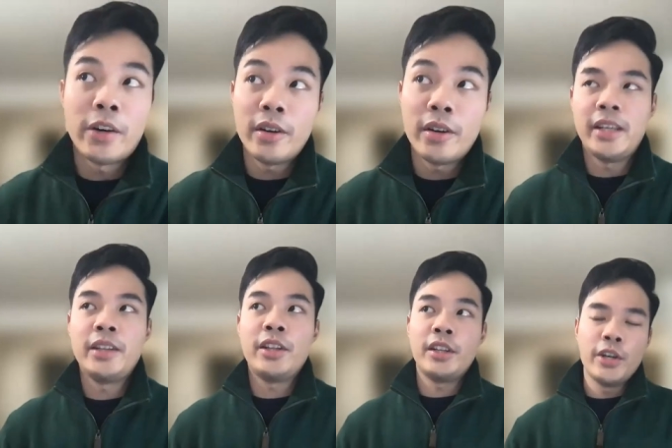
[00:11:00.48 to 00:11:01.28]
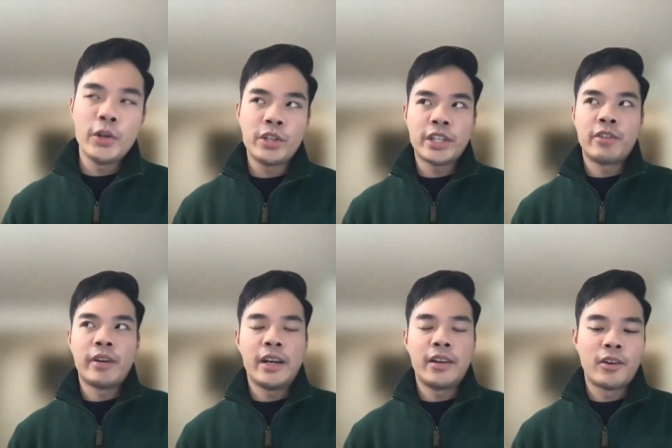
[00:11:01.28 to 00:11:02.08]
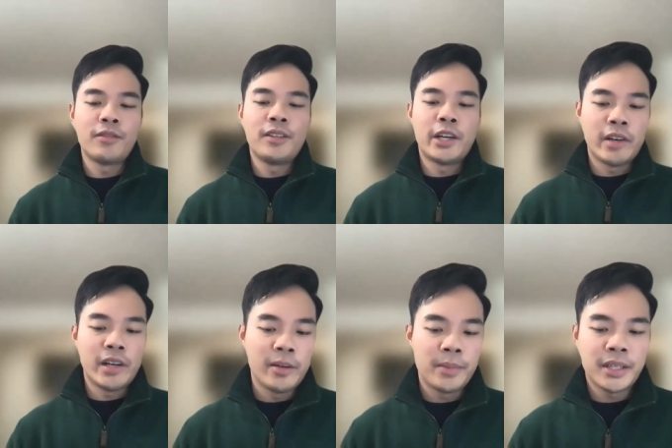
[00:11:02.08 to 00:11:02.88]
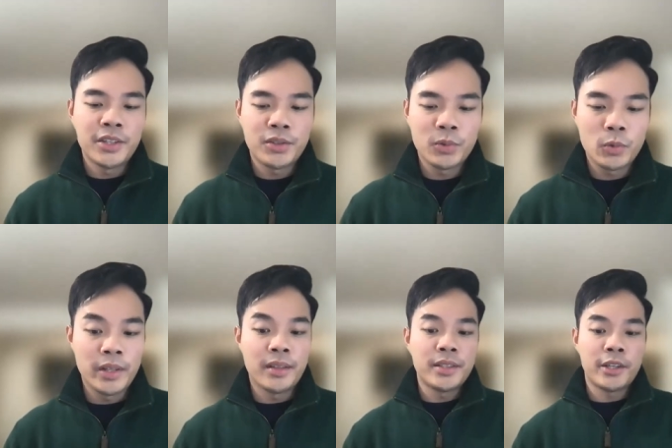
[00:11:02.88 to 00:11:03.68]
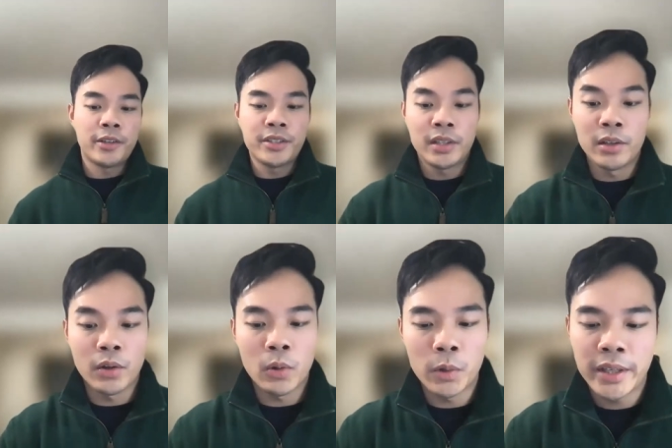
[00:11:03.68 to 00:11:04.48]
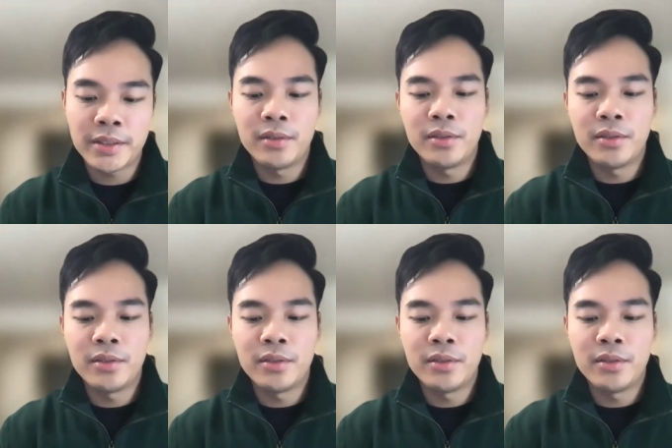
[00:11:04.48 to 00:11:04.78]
error, the, the, neural generator of the error-related potential the anterior cingulate cortex.